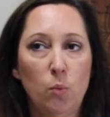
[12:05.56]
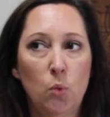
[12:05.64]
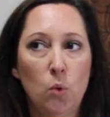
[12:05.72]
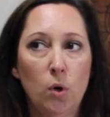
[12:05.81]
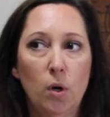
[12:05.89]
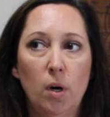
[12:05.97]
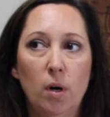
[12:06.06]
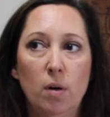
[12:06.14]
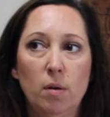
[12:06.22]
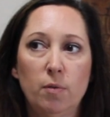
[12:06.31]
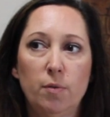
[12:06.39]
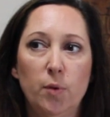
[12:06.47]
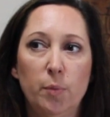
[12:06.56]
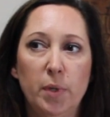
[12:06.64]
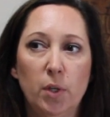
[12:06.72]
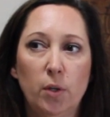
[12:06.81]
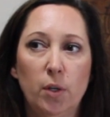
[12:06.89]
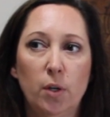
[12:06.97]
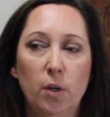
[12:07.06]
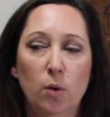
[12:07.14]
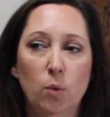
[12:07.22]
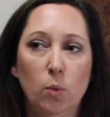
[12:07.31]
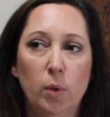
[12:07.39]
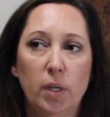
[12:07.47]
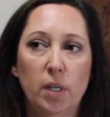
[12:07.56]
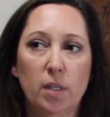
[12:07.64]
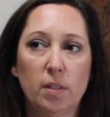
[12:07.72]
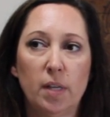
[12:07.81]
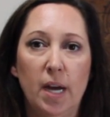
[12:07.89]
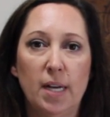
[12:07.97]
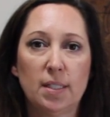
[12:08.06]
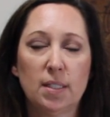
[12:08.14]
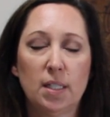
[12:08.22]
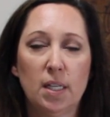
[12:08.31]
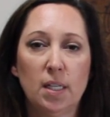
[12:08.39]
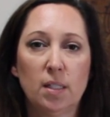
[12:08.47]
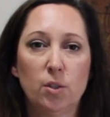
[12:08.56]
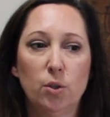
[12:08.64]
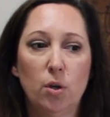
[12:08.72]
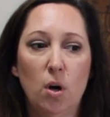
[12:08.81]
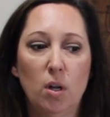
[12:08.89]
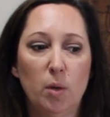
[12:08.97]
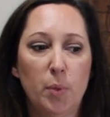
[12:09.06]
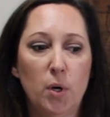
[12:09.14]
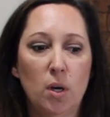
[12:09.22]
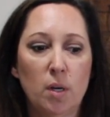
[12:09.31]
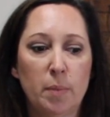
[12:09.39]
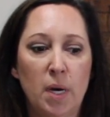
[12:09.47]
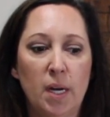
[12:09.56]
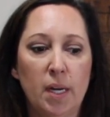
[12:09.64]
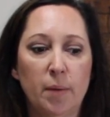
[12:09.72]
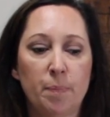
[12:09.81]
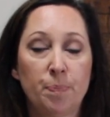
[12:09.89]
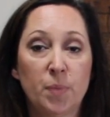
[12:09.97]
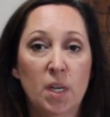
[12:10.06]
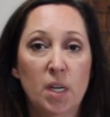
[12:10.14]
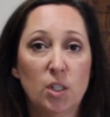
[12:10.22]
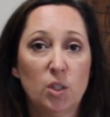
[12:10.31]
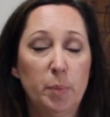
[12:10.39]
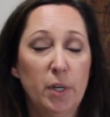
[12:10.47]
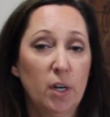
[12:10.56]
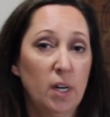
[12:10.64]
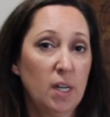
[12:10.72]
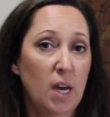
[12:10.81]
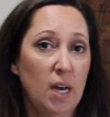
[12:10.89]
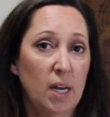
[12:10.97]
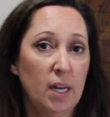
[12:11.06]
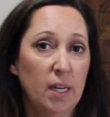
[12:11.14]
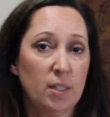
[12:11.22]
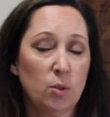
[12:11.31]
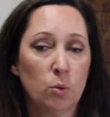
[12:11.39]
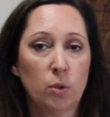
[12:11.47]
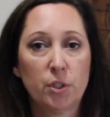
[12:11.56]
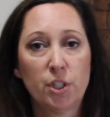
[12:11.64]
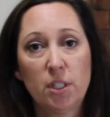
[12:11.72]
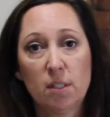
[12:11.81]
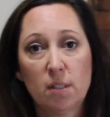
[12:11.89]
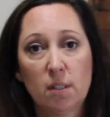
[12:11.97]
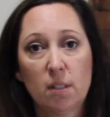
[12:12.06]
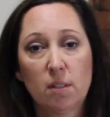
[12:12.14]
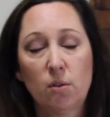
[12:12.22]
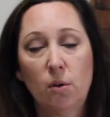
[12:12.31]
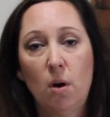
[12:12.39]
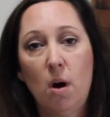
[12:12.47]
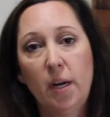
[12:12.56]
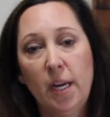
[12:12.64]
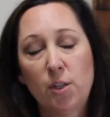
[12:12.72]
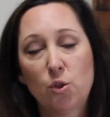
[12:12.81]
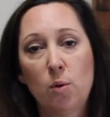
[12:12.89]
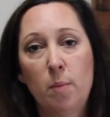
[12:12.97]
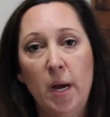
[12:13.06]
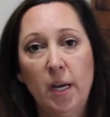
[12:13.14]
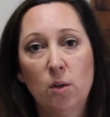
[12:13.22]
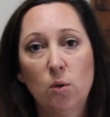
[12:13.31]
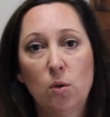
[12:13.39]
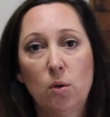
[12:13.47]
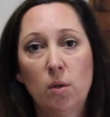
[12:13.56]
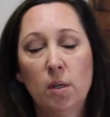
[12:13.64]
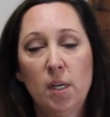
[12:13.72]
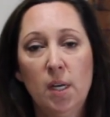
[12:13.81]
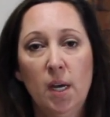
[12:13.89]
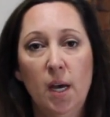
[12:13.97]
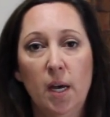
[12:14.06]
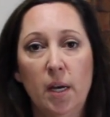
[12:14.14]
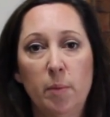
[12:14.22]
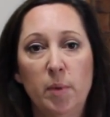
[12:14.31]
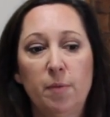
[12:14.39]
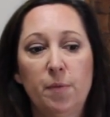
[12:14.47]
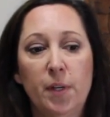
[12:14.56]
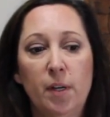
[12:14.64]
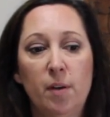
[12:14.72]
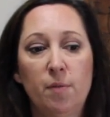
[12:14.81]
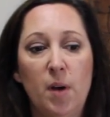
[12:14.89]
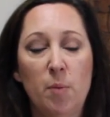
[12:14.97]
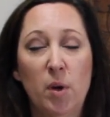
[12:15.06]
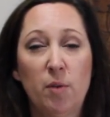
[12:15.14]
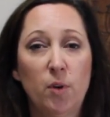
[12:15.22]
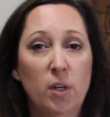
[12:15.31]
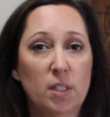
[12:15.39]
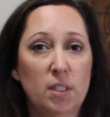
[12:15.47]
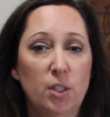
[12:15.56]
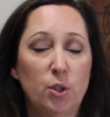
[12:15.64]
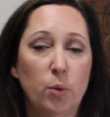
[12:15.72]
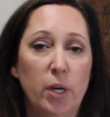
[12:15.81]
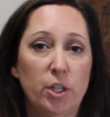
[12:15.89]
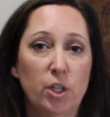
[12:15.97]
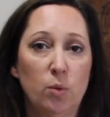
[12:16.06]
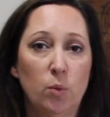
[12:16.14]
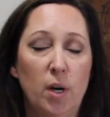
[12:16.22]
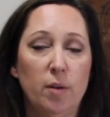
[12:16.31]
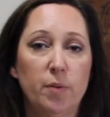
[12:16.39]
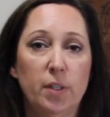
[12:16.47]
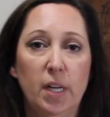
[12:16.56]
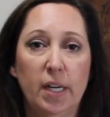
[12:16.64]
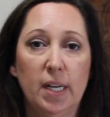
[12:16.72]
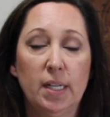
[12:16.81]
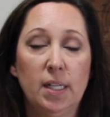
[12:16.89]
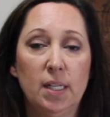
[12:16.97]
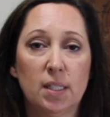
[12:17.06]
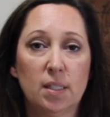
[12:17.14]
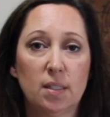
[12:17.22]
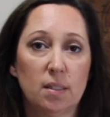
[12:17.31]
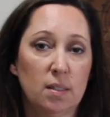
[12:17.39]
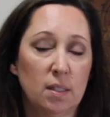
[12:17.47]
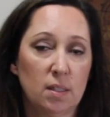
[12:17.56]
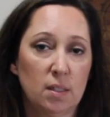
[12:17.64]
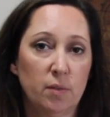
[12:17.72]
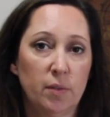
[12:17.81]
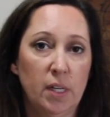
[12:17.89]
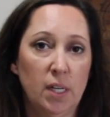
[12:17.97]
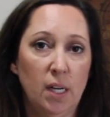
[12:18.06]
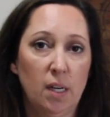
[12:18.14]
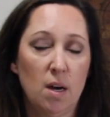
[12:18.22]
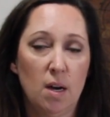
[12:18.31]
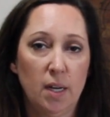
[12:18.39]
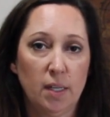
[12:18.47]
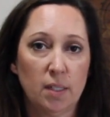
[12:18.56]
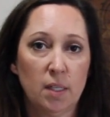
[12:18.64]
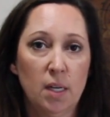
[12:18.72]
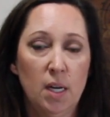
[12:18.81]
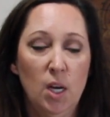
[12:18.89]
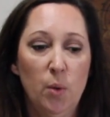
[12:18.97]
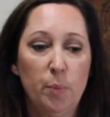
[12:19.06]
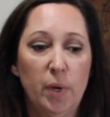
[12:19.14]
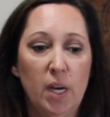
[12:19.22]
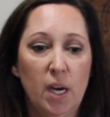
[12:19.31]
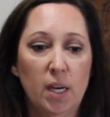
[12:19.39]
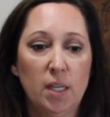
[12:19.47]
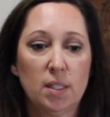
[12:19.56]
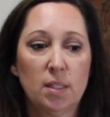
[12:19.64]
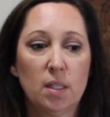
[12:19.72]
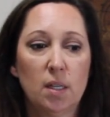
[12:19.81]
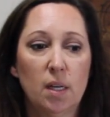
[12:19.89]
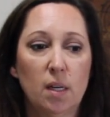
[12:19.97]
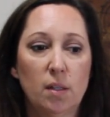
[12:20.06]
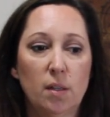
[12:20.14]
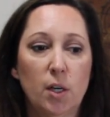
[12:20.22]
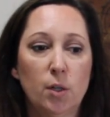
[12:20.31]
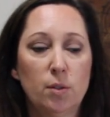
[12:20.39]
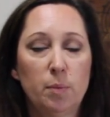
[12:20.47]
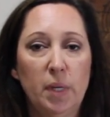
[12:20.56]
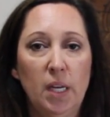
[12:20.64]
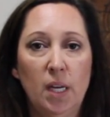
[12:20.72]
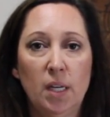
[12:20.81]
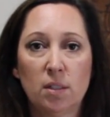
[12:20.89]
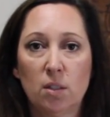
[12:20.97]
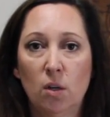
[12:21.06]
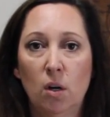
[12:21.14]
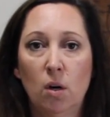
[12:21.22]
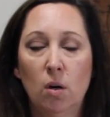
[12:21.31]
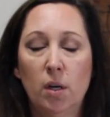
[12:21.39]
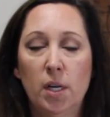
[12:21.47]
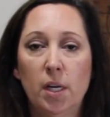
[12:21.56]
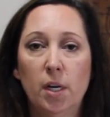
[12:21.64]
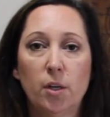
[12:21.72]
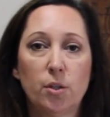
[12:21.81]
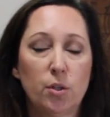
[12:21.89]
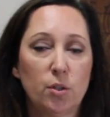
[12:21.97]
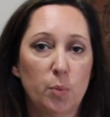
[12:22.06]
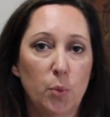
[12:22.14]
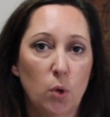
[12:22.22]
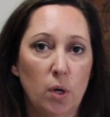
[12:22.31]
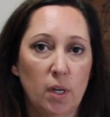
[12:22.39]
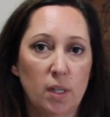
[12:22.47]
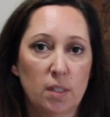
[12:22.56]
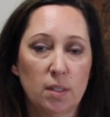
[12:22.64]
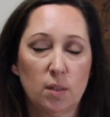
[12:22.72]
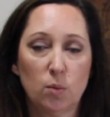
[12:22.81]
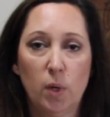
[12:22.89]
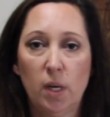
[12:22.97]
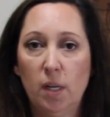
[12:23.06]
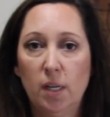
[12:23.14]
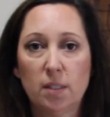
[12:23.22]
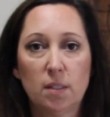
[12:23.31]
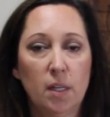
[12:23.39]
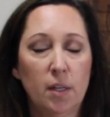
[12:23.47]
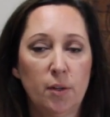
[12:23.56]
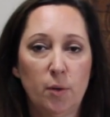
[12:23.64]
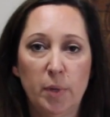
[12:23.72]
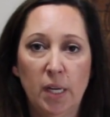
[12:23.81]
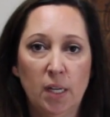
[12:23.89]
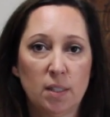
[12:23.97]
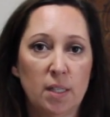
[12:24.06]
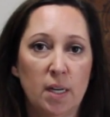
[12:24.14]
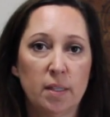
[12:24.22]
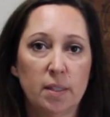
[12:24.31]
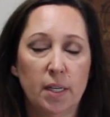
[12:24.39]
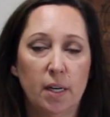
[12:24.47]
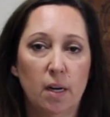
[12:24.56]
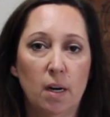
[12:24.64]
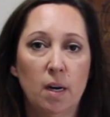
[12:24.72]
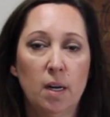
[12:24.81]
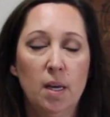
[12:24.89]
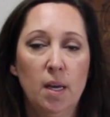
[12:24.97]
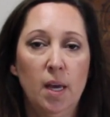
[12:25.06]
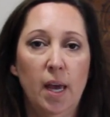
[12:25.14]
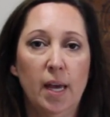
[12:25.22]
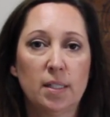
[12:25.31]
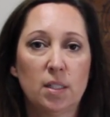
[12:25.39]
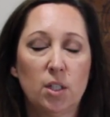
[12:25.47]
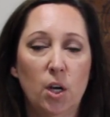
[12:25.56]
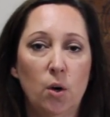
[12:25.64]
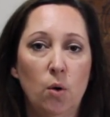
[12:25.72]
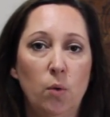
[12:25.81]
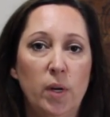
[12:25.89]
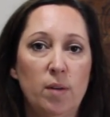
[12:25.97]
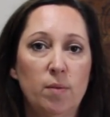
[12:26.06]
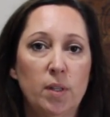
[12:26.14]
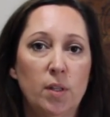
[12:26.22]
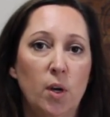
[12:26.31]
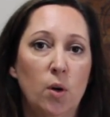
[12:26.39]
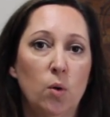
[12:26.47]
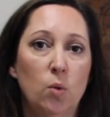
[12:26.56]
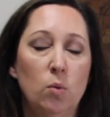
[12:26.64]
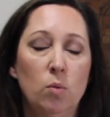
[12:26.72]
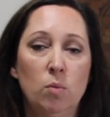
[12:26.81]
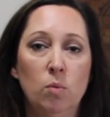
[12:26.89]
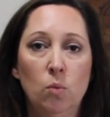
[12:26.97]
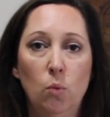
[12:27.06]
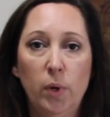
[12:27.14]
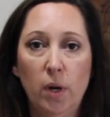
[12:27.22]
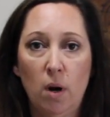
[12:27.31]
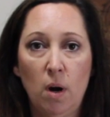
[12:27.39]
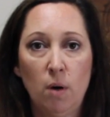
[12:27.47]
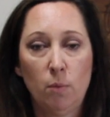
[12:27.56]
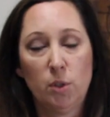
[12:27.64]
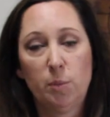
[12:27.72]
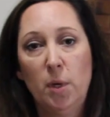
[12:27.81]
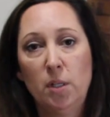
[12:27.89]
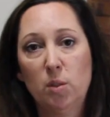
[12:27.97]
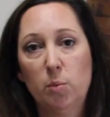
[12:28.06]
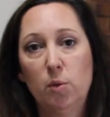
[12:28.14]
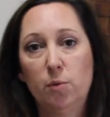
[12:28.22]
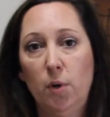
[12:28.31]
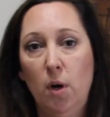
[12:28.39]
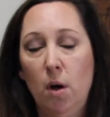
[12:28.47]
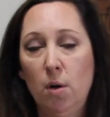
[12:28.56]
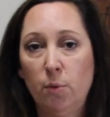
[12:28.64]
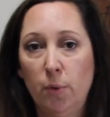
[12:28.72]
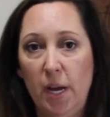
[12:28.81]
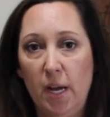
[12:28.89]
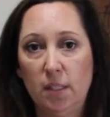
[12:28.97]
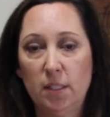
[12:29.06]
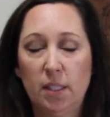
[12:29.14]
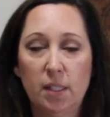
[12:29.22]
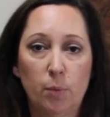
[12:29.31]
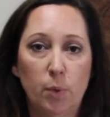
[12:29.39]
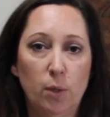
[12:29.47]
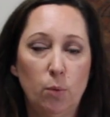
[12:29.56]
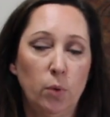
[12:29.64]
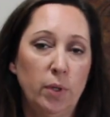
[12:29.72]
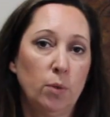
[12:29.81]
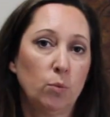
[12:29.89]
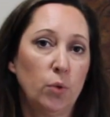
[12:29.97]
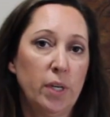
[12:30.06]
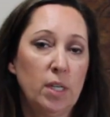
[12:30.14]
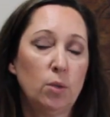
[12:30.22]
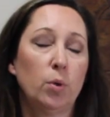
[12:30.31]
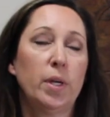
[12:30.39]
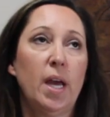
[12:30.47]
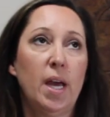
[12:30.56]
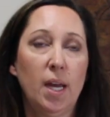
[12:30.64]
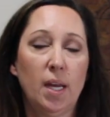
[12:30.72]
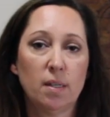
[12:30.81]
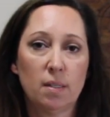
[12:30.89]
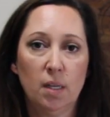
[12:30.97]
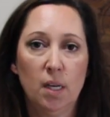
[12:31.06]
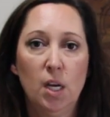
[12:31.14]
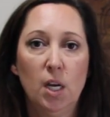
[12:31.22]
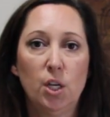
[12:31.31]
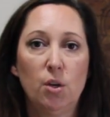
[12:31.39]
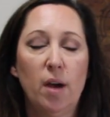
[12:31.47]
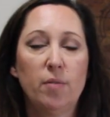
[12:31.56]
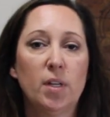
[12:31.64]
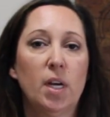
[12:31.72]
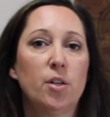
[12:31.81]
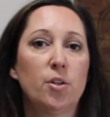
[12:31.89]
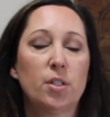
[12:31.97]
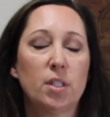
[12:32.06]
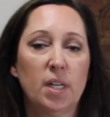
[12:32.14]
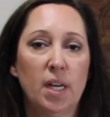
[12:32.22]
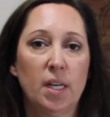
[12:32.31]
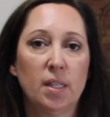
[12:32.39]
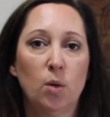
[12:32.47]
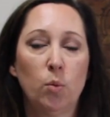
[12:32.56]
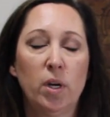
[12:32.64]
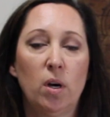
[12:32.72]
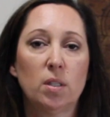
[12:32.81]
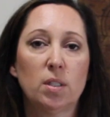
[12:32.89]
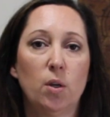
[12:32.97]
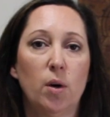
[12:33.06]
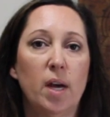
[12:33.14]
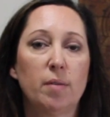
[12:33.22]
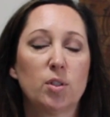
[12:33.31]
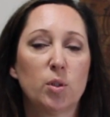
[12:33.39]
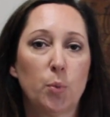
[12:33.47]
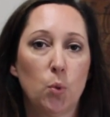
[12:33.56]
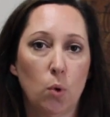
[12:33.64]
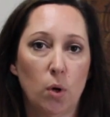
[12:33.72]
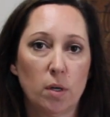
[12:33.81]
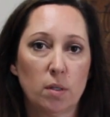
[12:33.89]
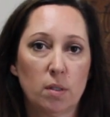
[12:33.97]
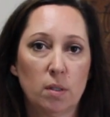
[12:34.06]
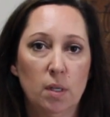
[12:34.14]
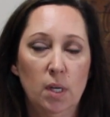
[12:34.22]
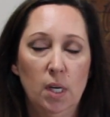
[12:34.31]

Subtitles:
more familiar with asking to call upon my spirit guides or Jesus or Archangel Michael if I'm ever in a situation where I feel like I need assistance of any kind. Because those beings are here to support us as well as other beings out there. And so even though we are responsible for our own reality that we recreate, you have to understand that we also have support.